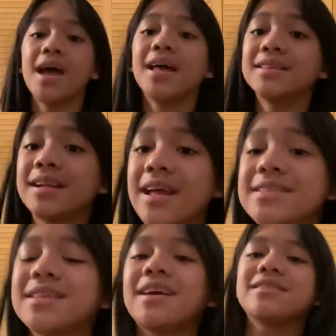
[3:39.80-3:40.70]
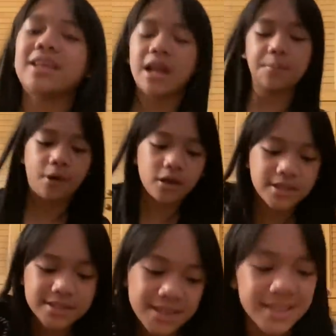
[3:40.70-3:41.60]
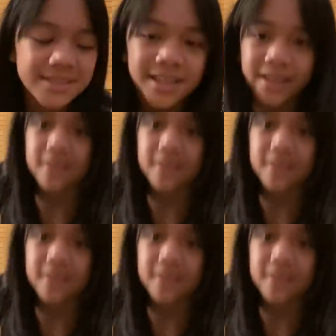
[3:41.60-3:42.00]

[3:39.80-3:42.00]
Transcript: The next thing that I bought is this like